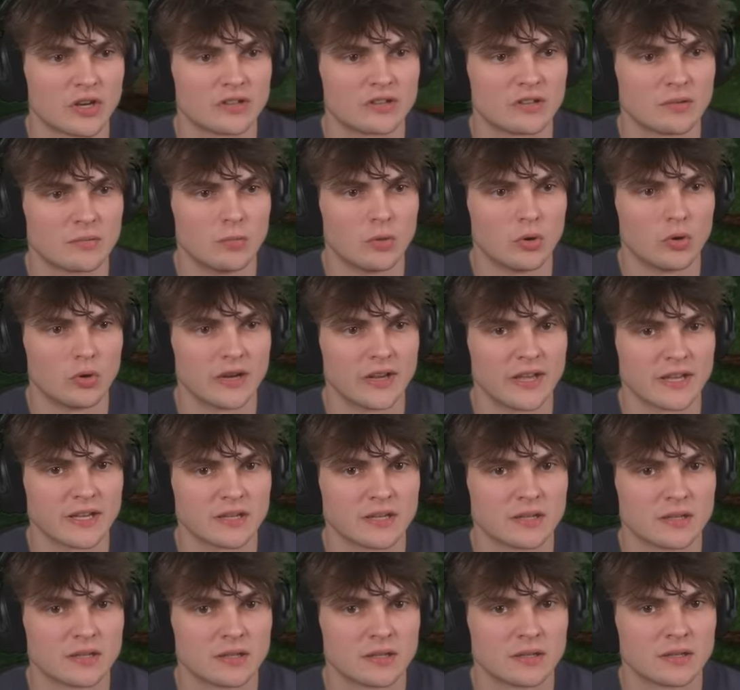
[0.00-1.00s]
to morning.
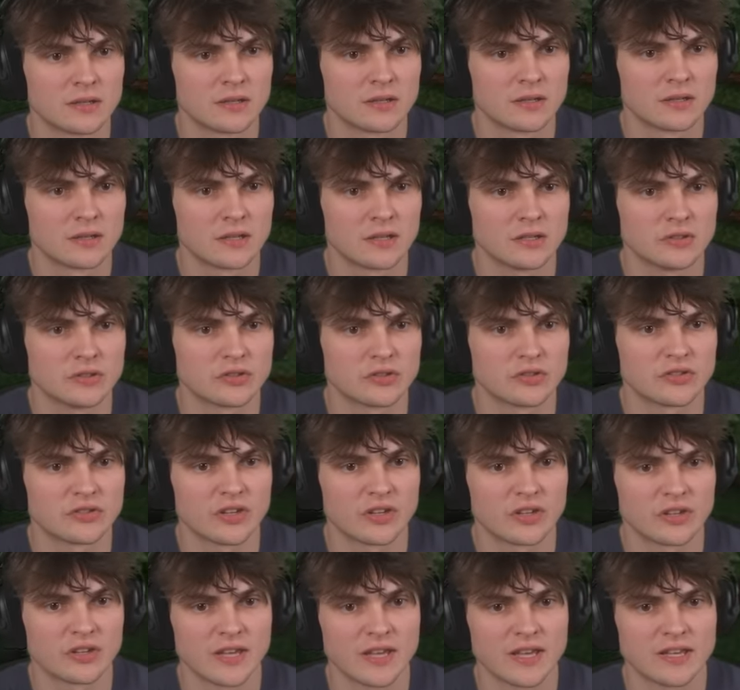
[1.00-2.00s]
And you just
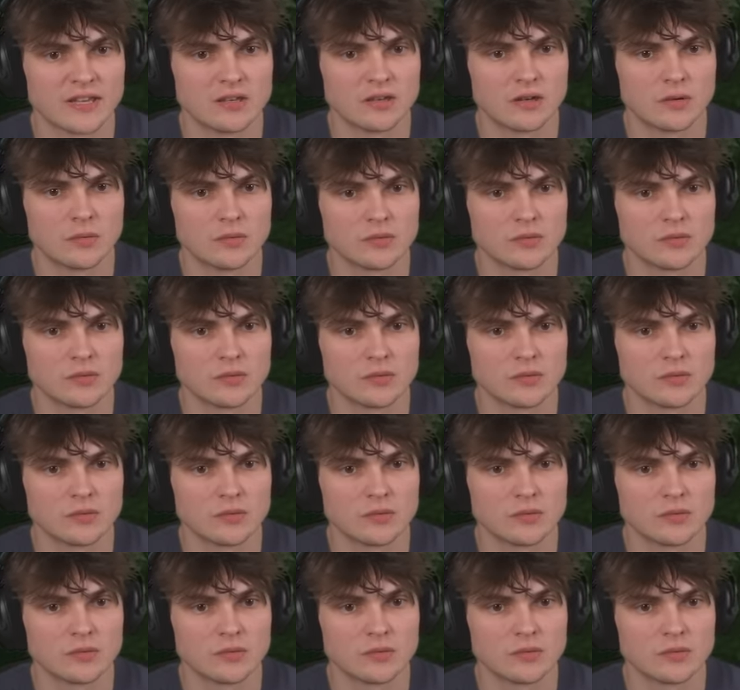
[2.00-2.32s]
think, yeah, you know, we'll